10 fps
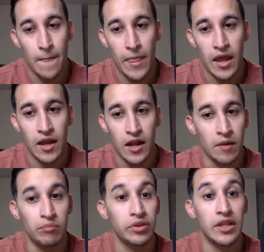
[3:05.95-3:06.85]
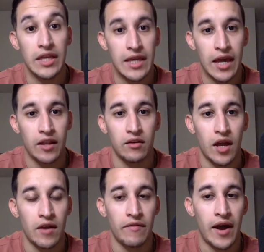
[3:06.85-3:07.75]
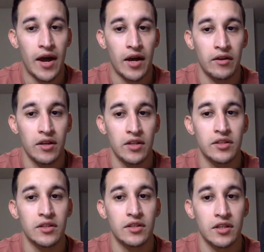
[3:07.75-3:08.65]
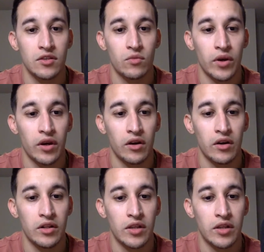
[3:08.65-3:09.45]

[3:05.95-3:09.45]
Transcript: And I completely get it. I've had instances where